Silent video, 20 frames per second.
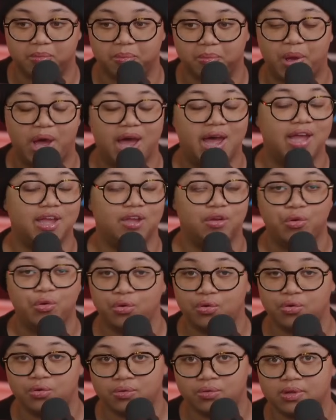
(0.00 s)
by
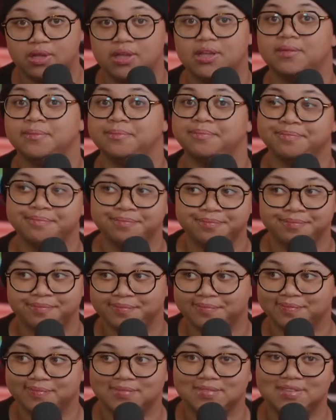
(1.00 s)
who?
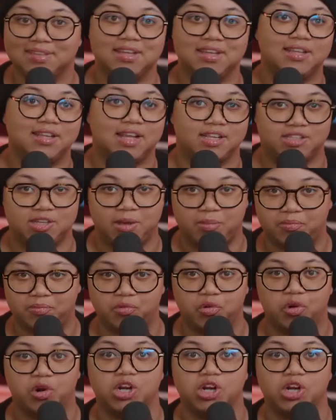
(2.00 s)
That's up for